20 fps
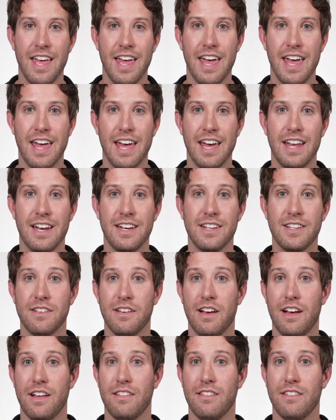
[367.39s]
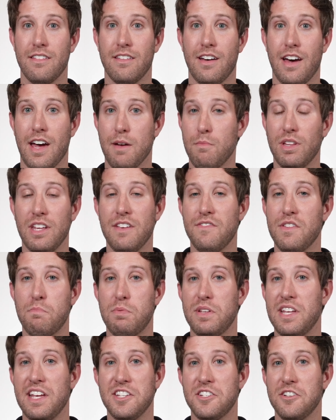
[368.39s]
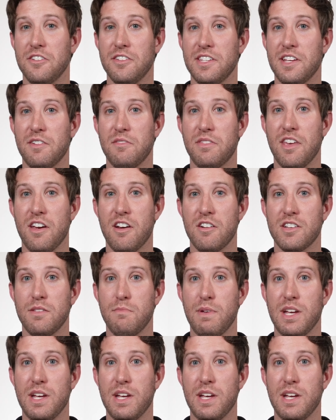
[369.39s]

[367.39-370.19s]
And I believe the potential is out there to